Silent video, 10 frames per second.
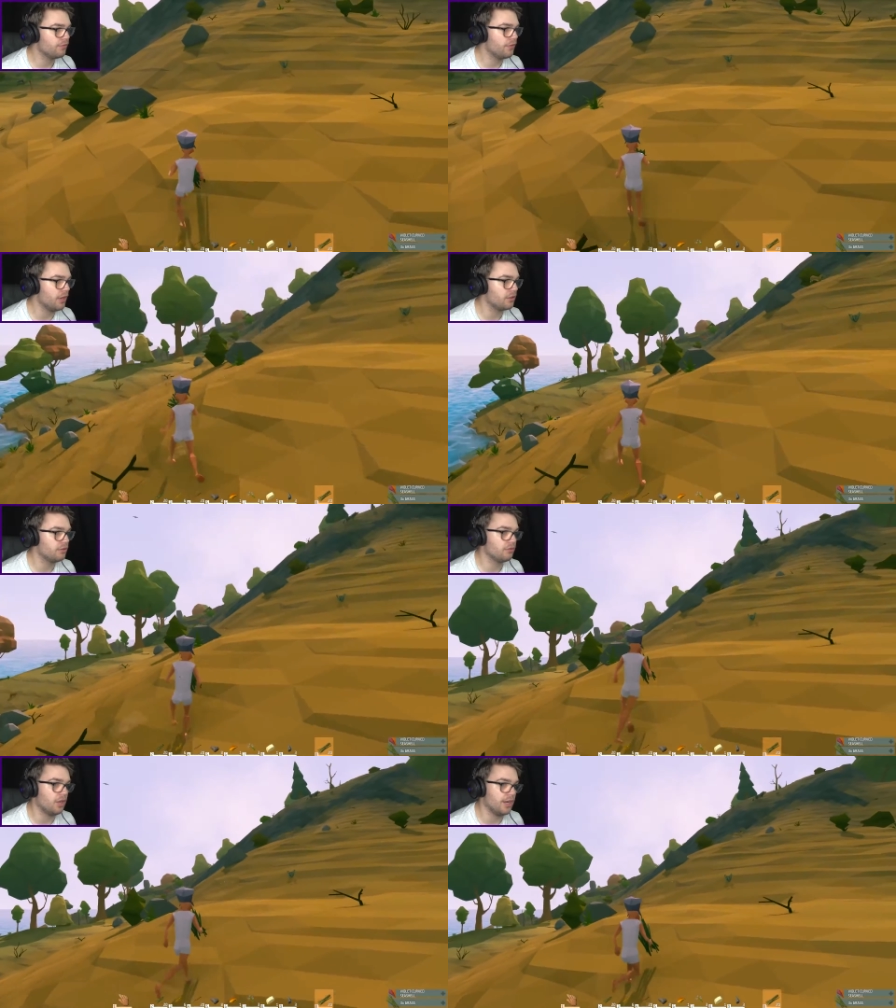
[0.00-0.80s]
fuck
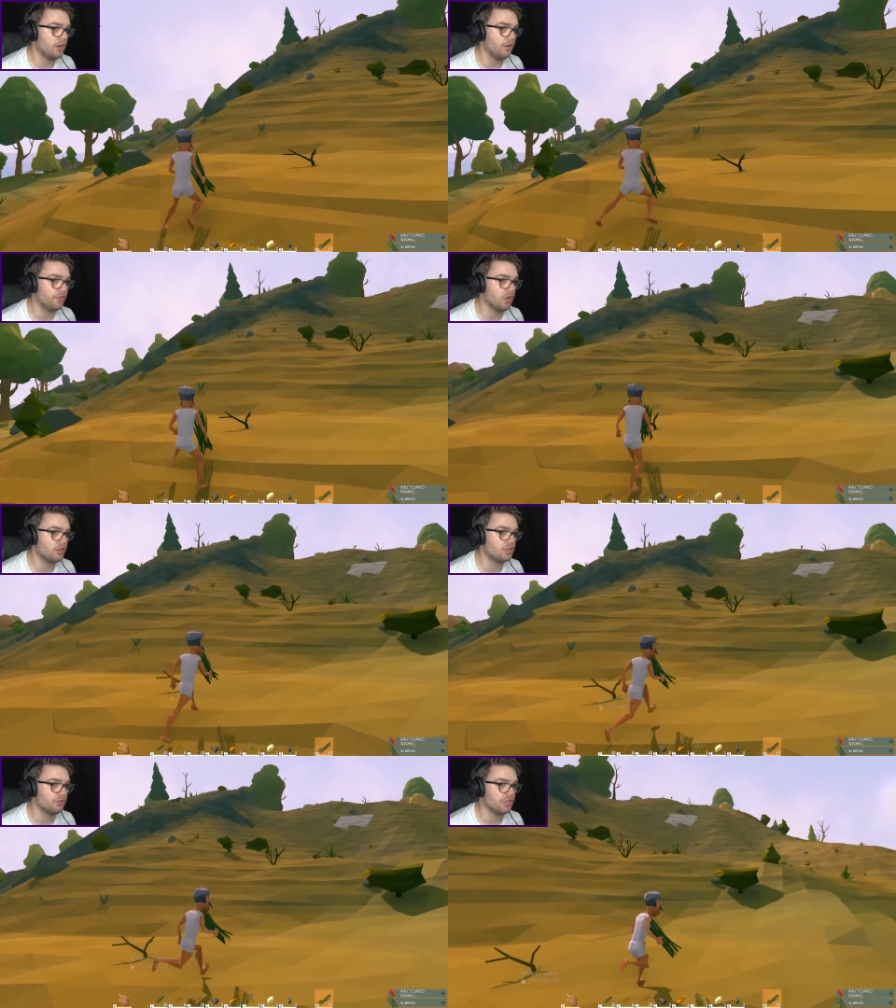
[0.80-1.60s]
right off.
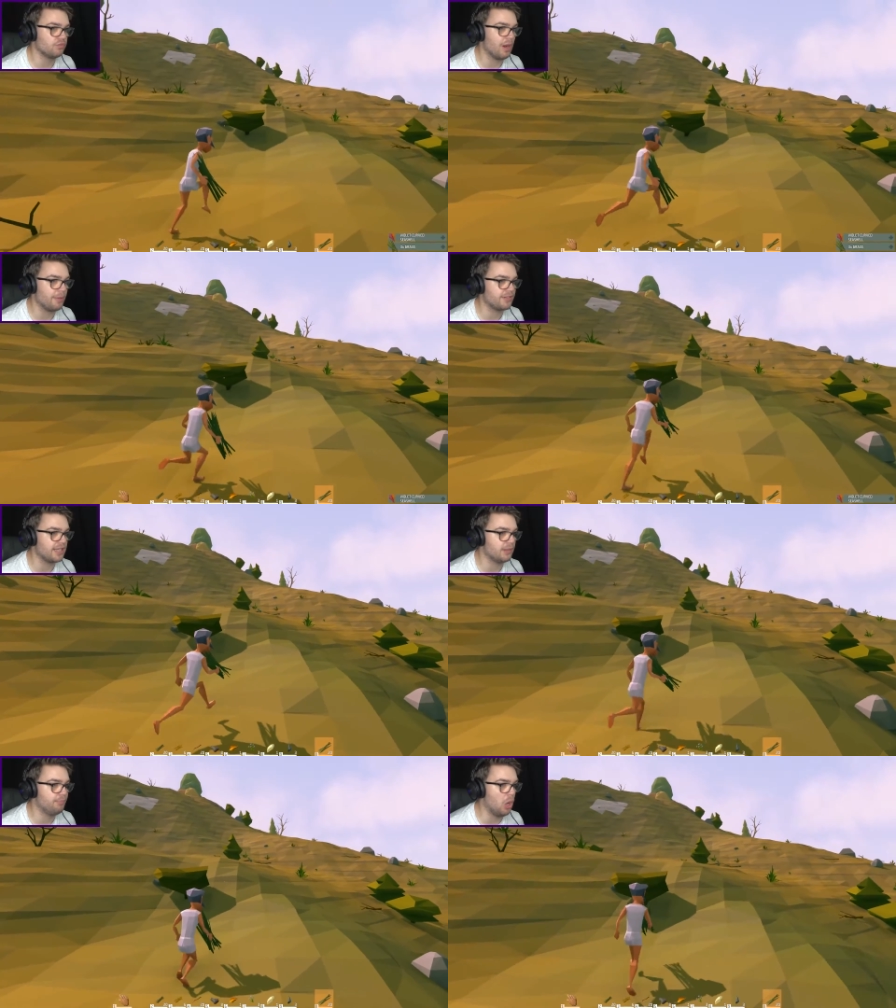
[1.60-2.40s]
Oh god, those rabbits
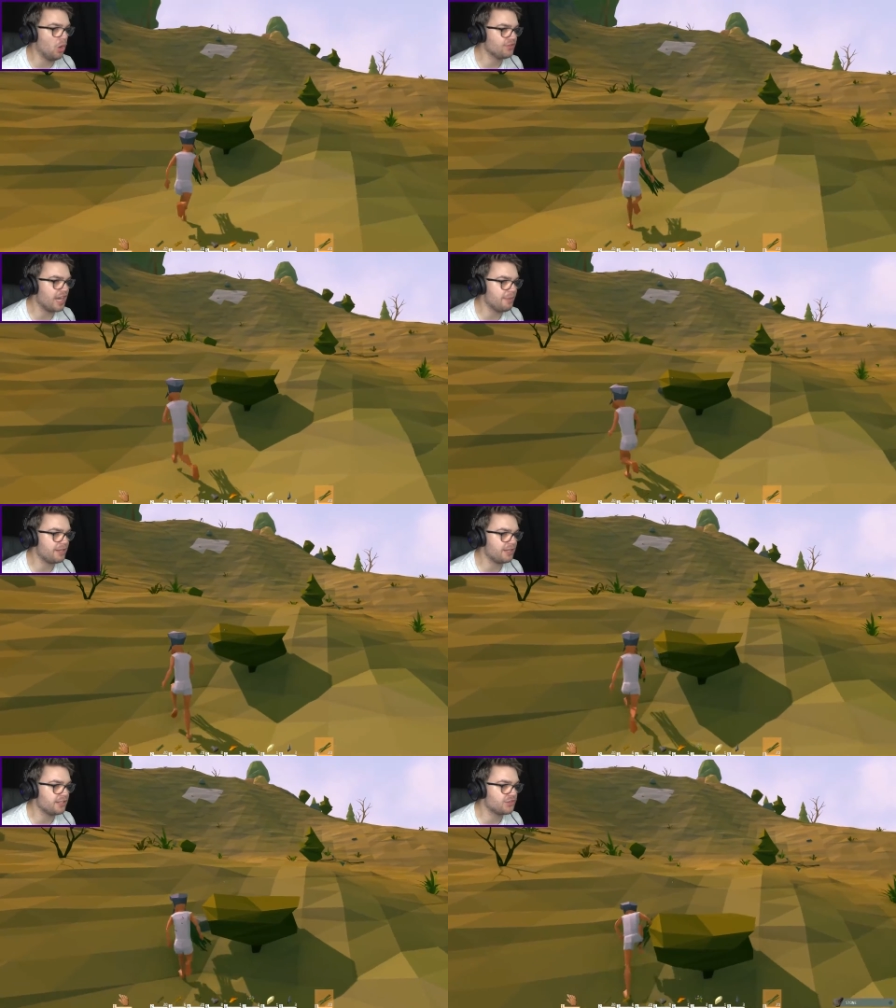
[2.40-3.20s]
get the balls out of me.
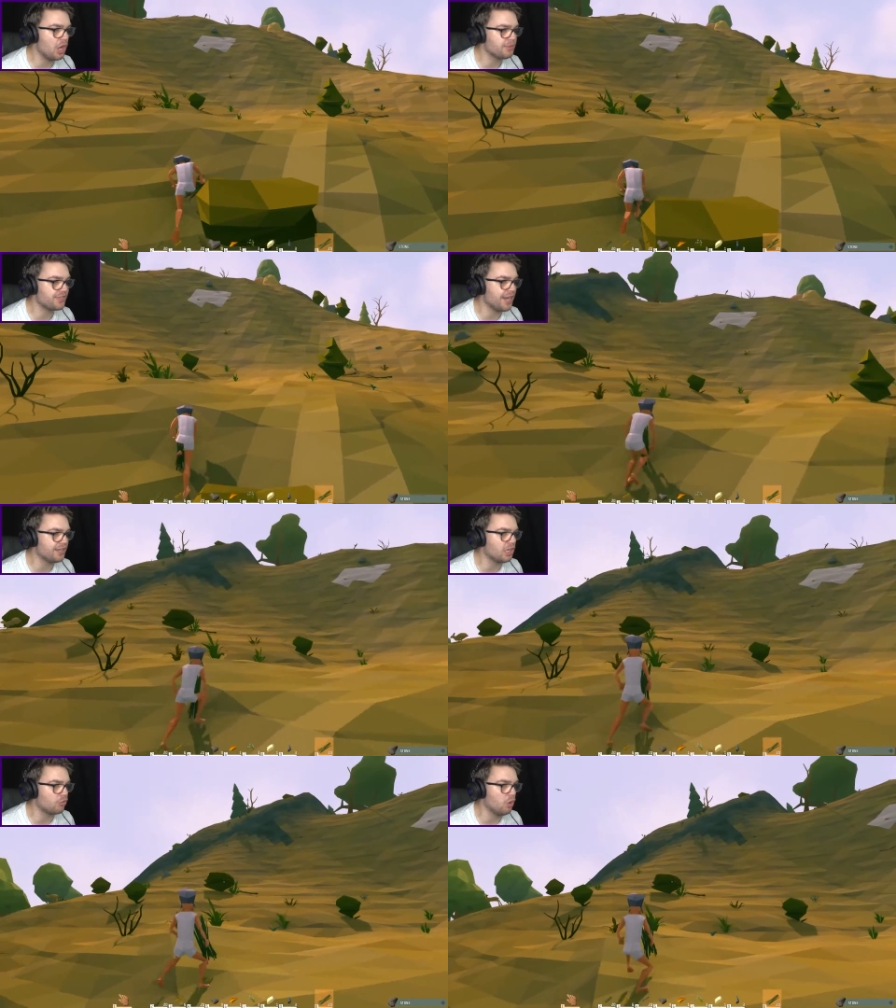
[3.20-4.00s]
Can you stop
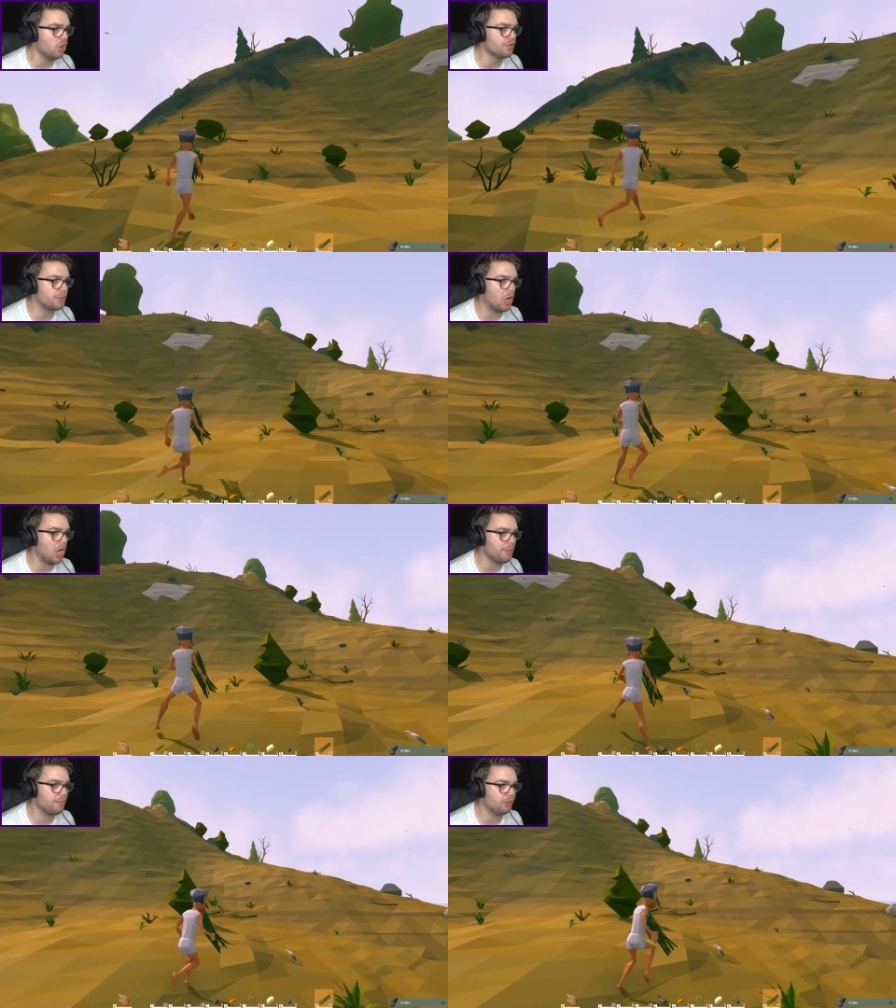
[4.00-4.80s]
sounding like wolves behind me,